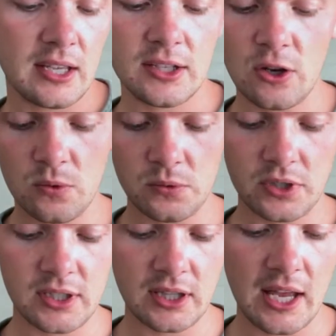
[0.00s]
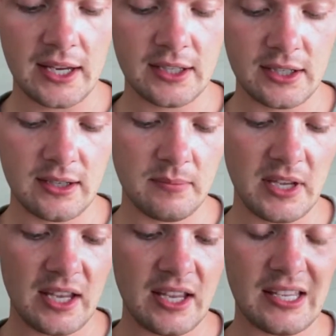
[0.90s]
They don't like to
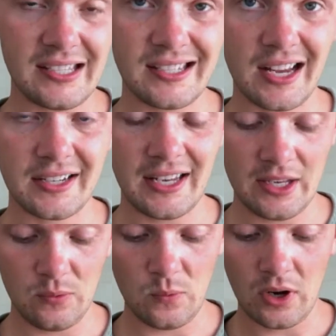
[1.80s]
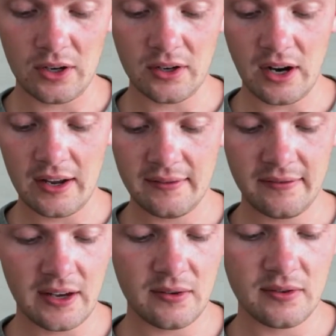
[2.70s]
be stuck in water, I have
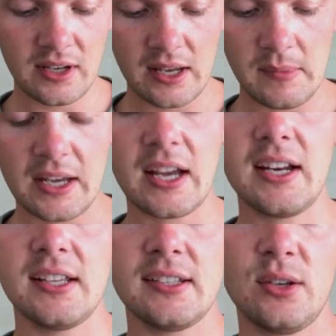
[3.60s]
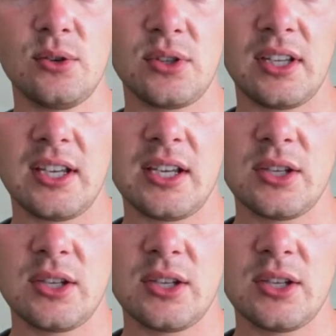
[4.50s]
found, and my cuttings usually